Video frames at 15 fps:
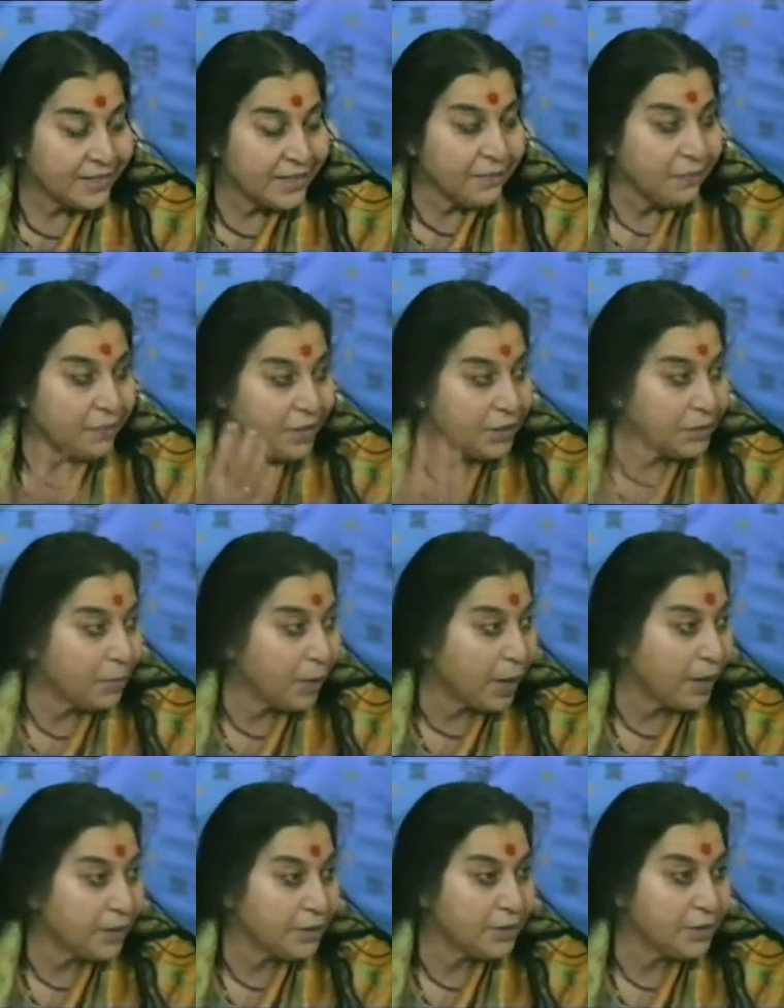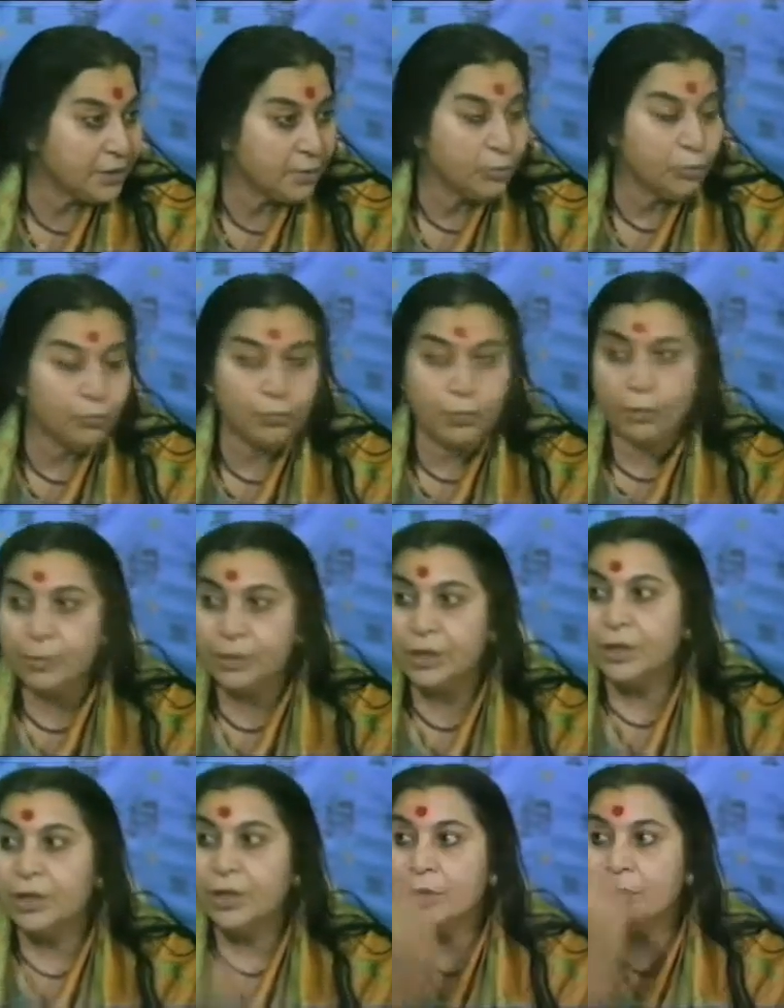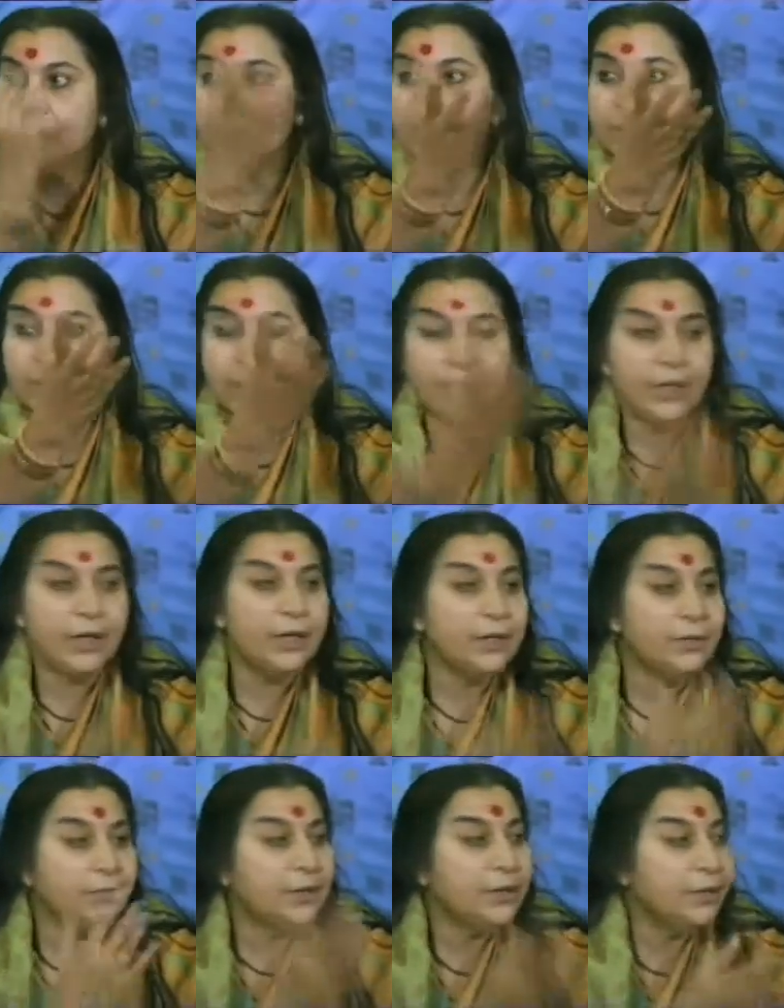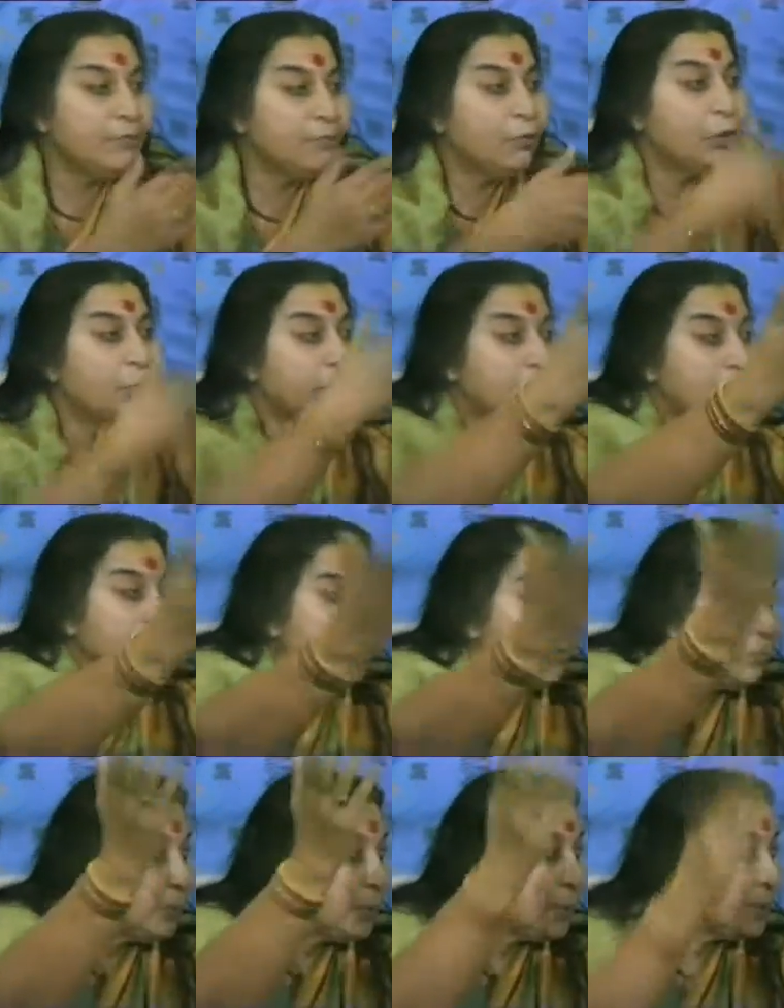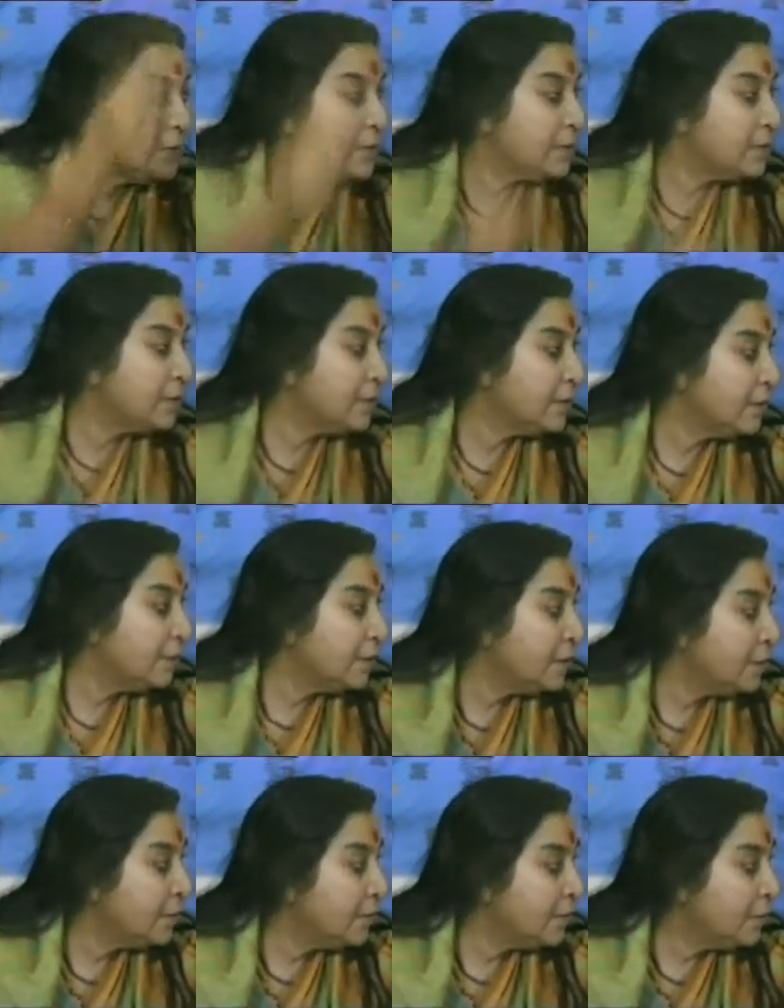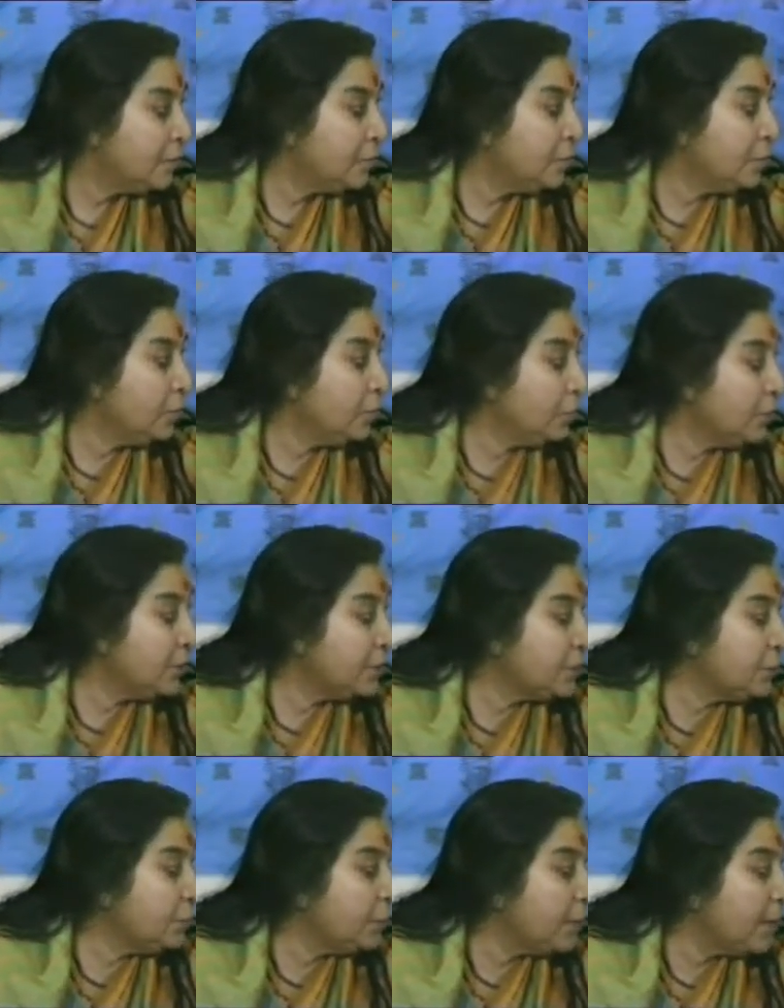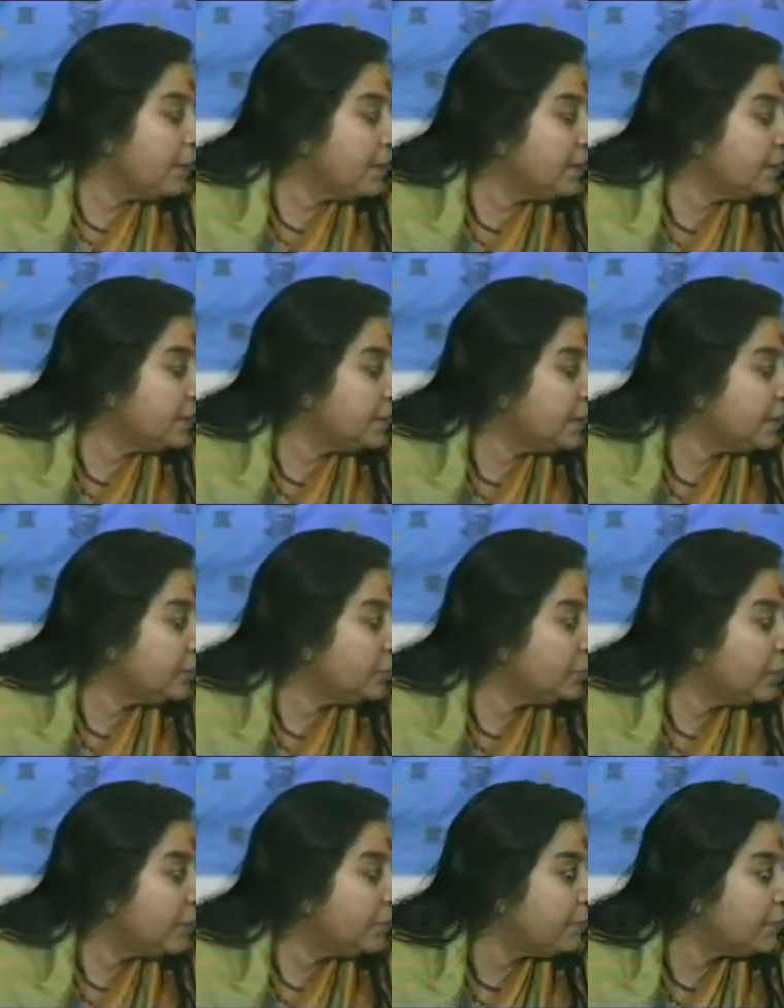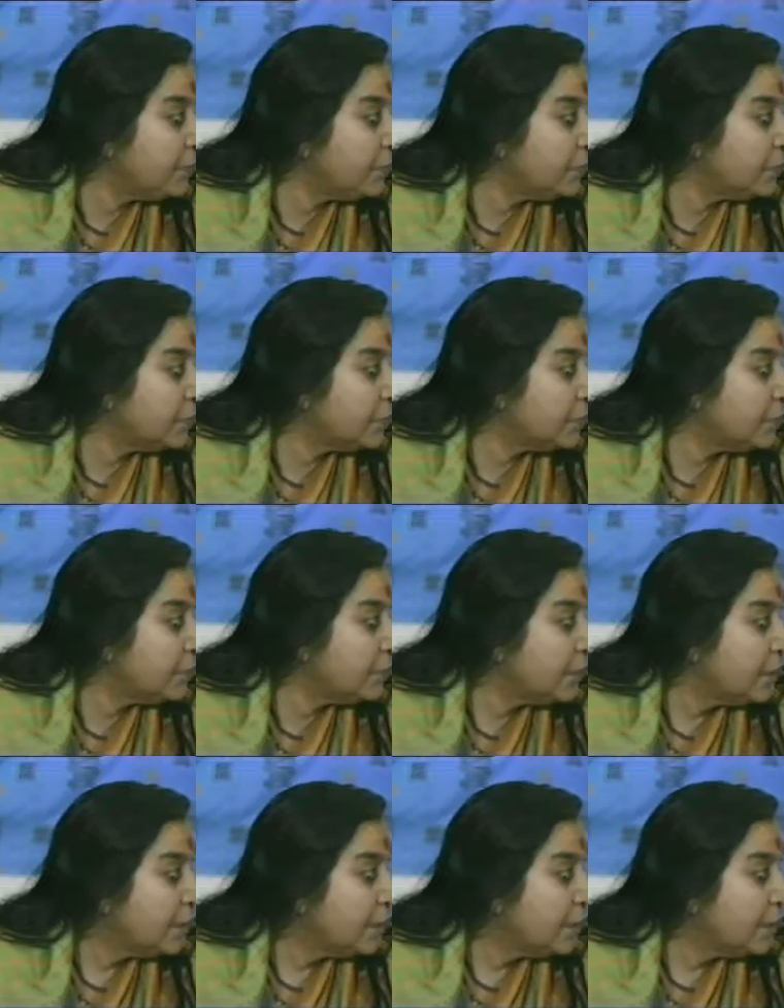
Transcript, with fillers: If this plant is removed from here, put somewhere, it will give water to other plants. Do you know this new dimension that you have within yourself?